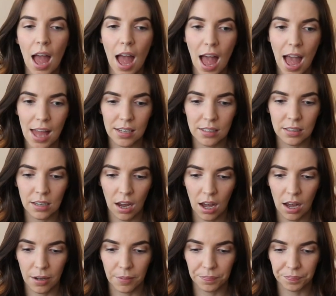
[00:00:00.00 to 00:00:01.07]

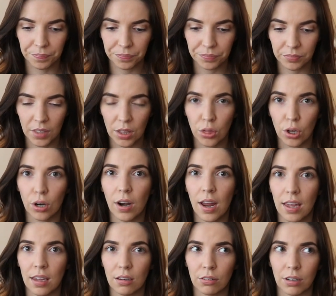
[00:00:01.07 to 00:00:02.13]
And they're
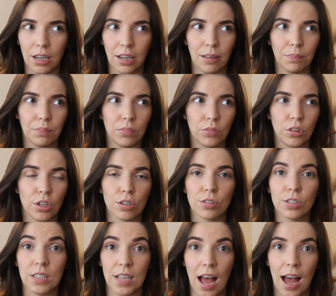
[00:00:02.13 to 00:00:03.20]
angry, they're
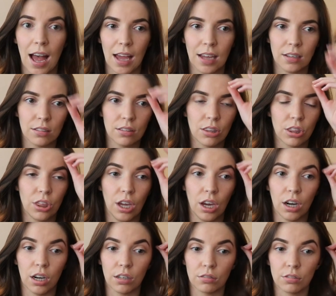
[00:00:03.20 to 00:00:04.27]
sad,
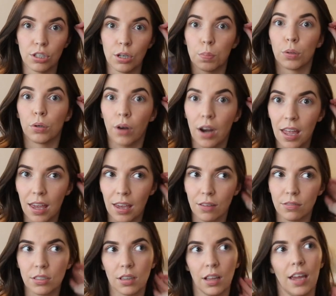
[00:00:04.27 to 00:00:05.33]
they're
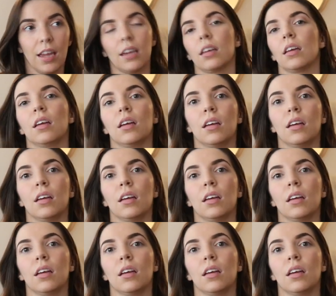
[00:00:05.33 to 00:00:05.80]
depraved. Like,